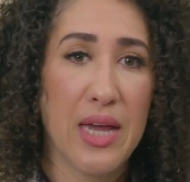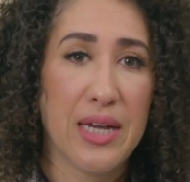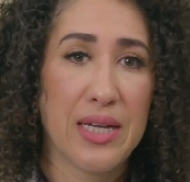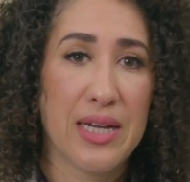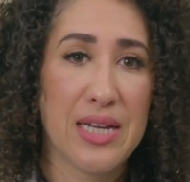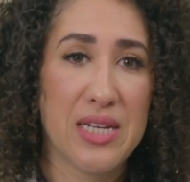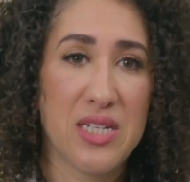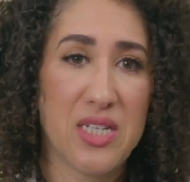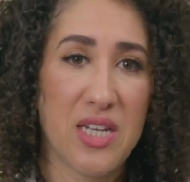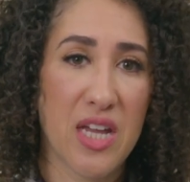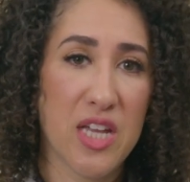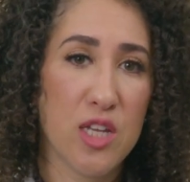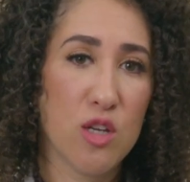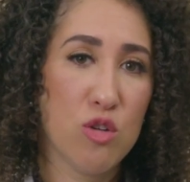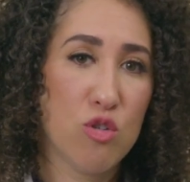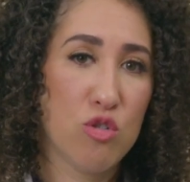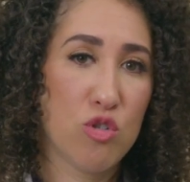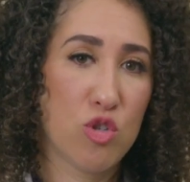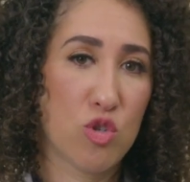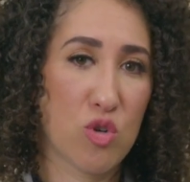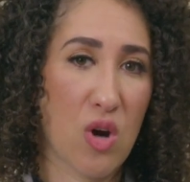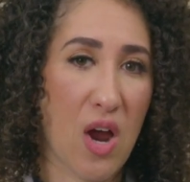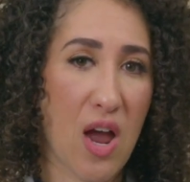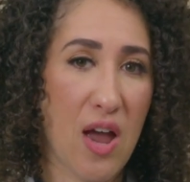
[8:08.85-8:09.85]
Continue to
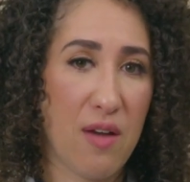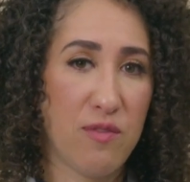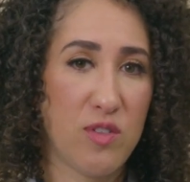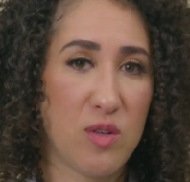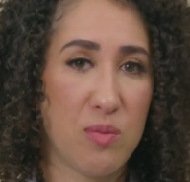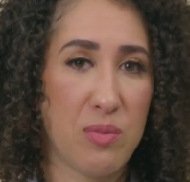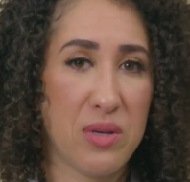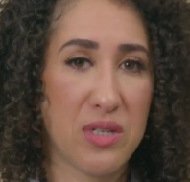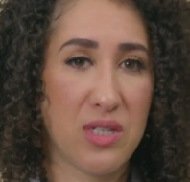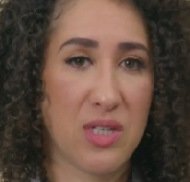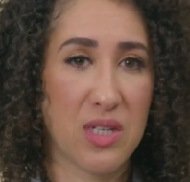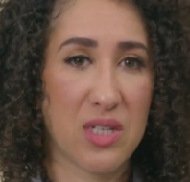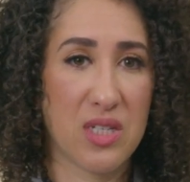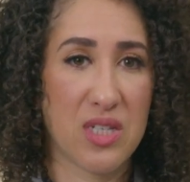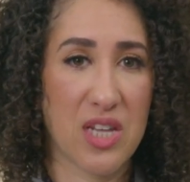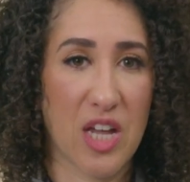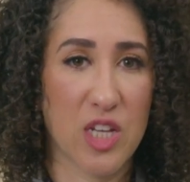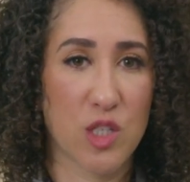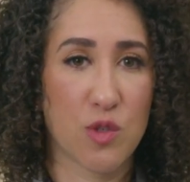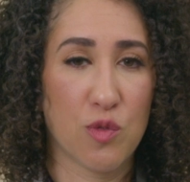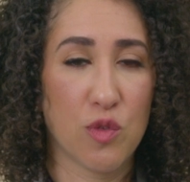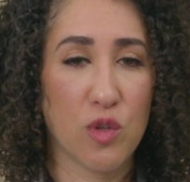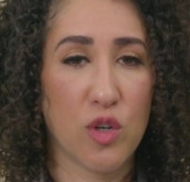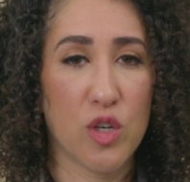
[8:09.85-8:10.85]
strive to be
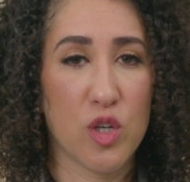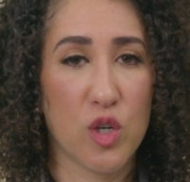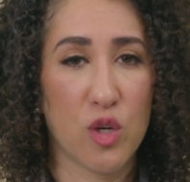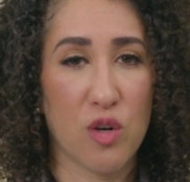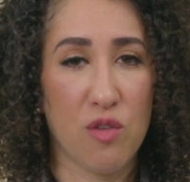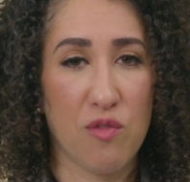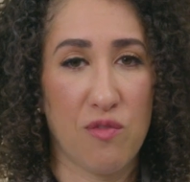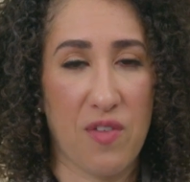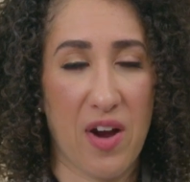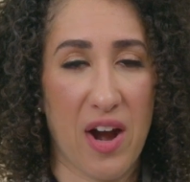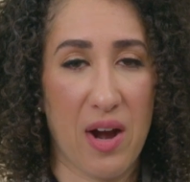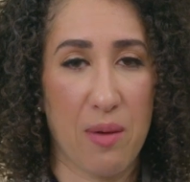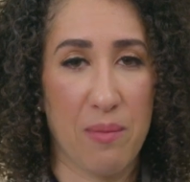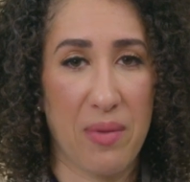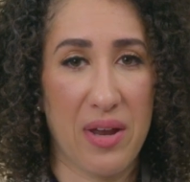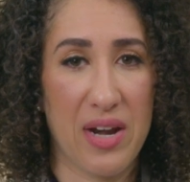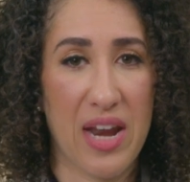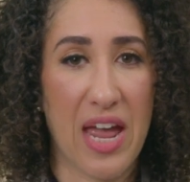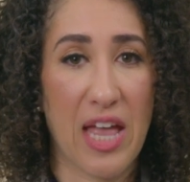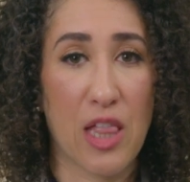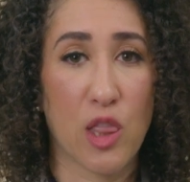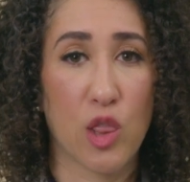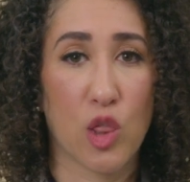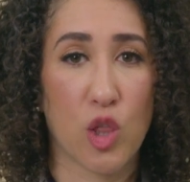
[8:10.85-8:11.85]
successful in your environment
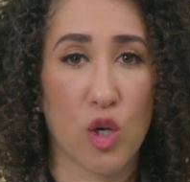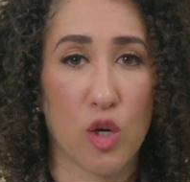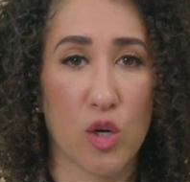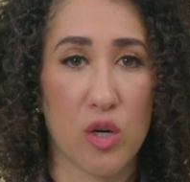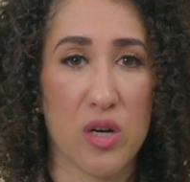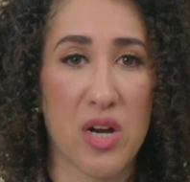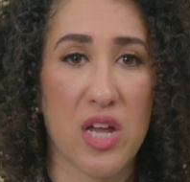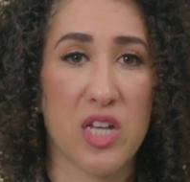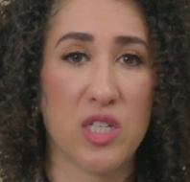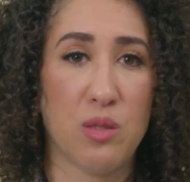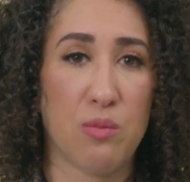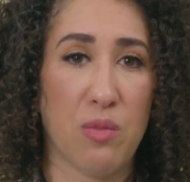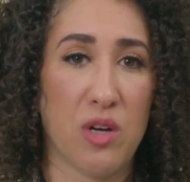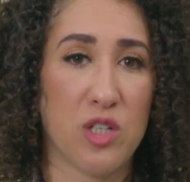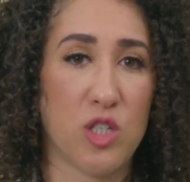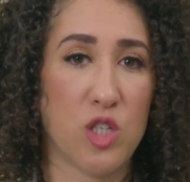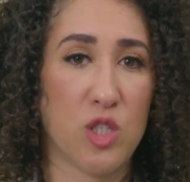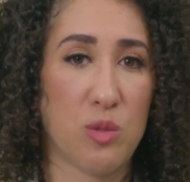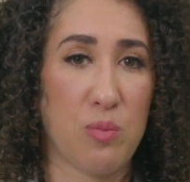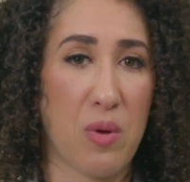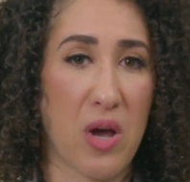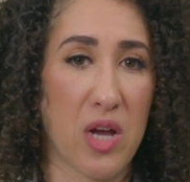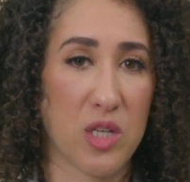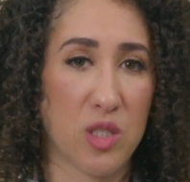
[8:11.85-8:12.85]
and learn as much
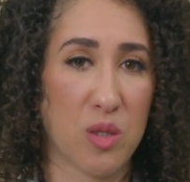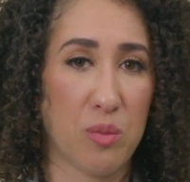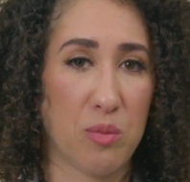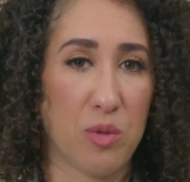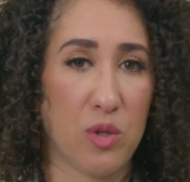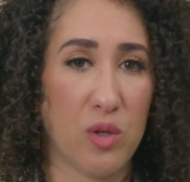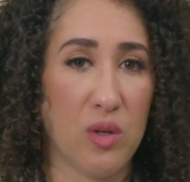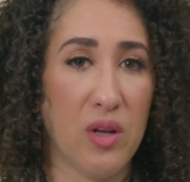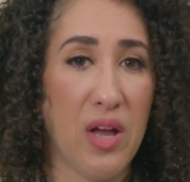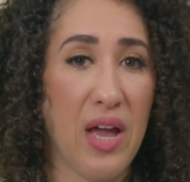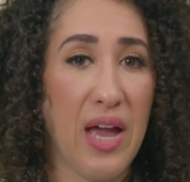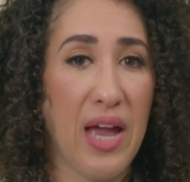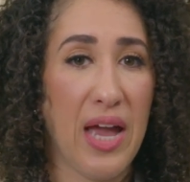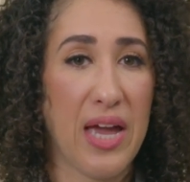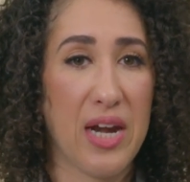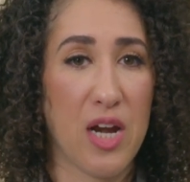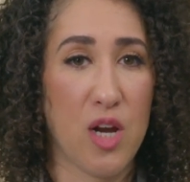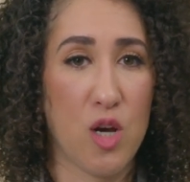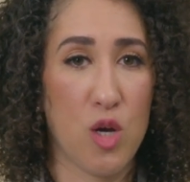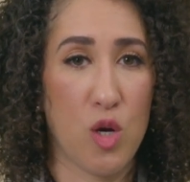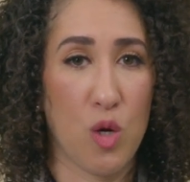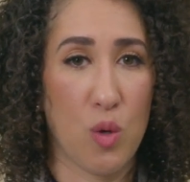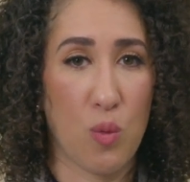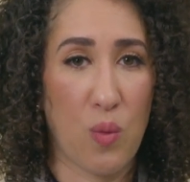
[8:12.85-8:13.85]
as possible in
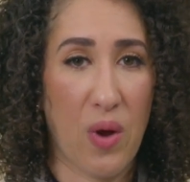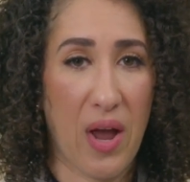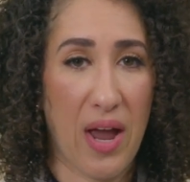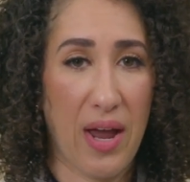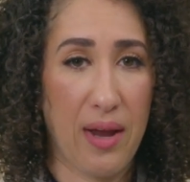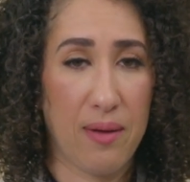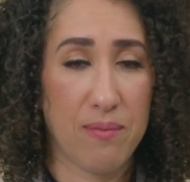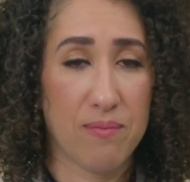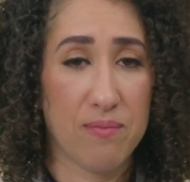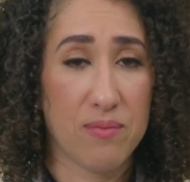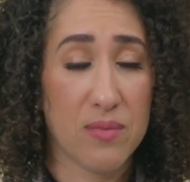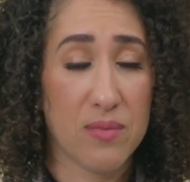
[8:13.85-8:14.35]
a new way.